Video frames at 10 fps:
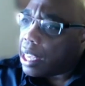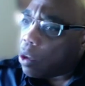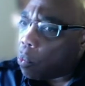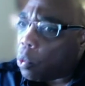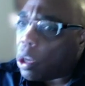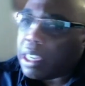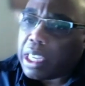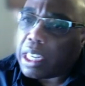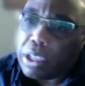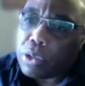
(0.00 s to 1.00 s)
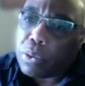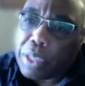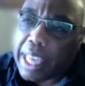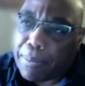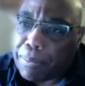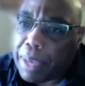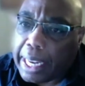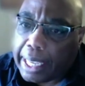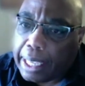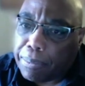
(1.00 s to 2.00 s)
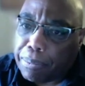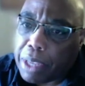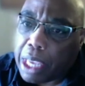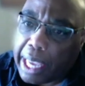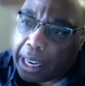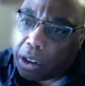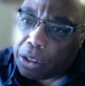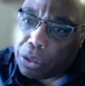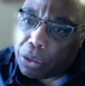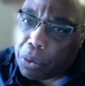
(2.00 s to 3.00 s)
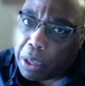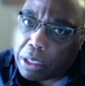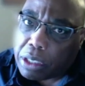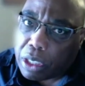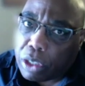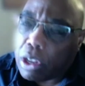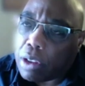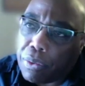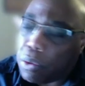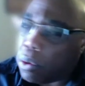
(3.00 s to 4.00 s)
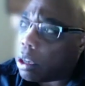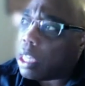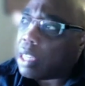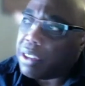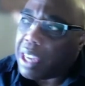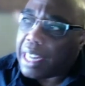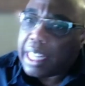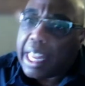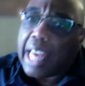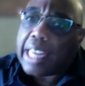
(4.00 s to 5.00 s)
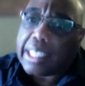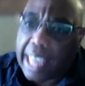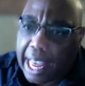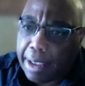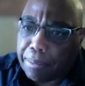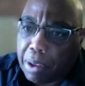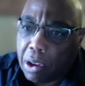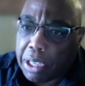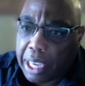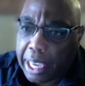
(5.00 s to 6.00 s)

What are you going to do with that money? And are you going to look for, you got a lot of time on your